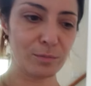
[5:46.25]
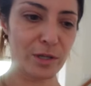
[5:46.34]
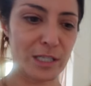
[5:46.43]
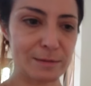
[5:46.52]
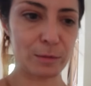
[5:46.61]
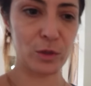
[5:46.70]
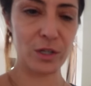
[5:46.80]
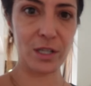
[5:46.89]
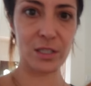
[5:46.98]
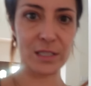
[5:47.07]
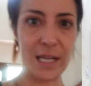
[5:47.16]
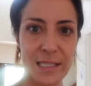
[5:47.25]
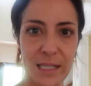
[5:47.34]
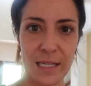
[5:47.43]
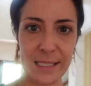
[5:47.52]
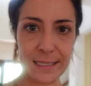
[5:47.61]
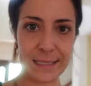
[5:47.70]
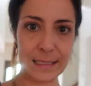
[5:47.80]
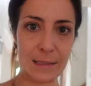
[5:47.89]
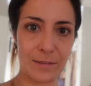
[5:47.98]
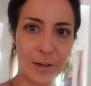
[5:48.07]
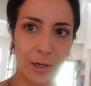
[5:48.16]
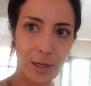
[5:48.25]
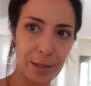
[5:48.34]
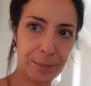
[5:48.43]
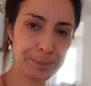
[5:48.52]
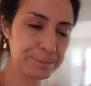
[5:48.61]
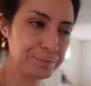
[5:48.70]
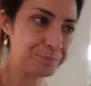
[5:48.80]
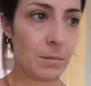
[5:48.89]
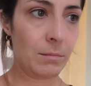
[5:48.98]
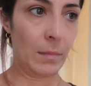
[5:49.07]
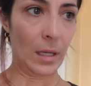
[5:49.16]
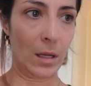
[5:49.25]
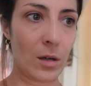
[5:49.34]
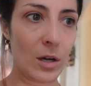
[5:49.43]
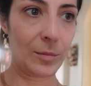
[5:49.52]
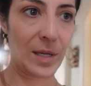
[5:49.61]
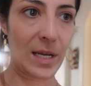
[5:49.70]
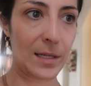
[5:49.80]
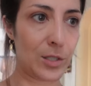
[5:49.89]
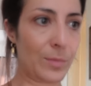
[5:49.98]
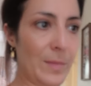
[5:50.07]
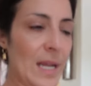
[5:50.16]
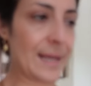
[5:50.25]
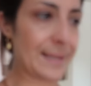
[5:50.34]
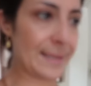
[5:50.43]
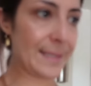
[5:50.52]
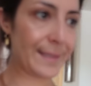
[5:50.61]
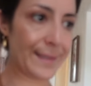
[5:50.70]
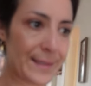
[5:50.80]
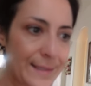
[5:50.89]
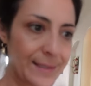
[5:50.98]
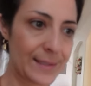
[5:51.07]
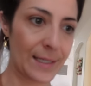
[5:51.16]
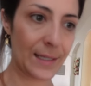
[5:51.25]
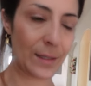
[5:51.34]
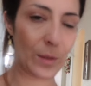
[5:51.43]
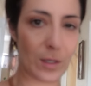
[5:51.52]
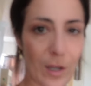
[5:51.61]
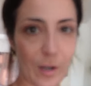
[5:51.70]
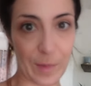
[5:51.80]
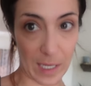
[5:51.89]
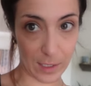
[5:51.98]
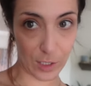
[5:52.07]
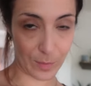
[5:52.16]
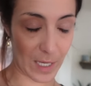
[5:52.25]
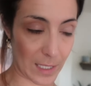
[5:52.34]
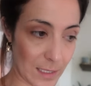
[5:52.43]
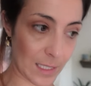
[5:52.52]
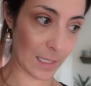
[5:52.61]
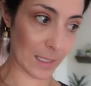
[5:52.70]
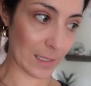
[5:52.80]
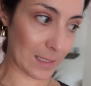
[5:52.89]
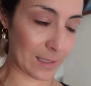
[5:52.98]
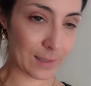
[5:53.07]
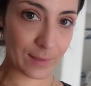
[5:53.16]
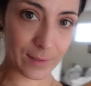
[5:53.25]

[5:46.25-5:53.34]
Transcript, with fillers: Brandon's been working all day. He said he didn't sleep very good. Me and Carmi had gymnastics. Carmi had gymnastics.